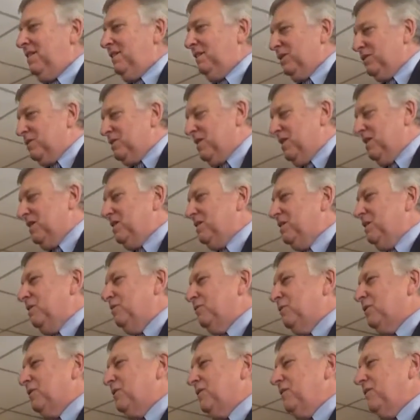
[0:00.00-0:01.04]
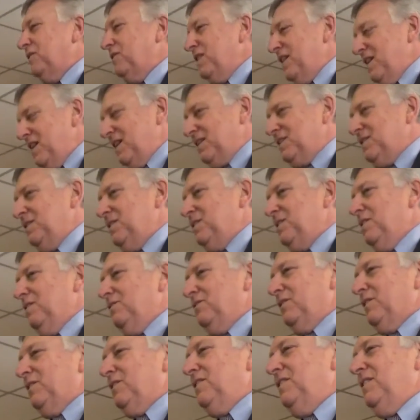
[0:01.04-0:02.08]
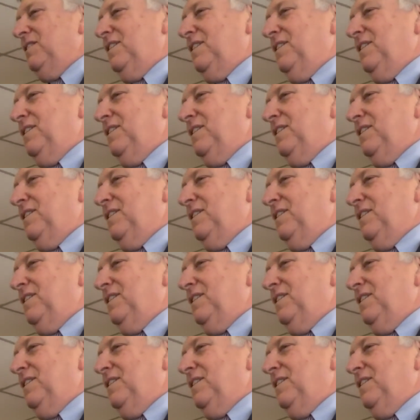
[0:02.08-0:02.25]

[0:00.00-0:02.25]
lieutenant governor, the acting governor,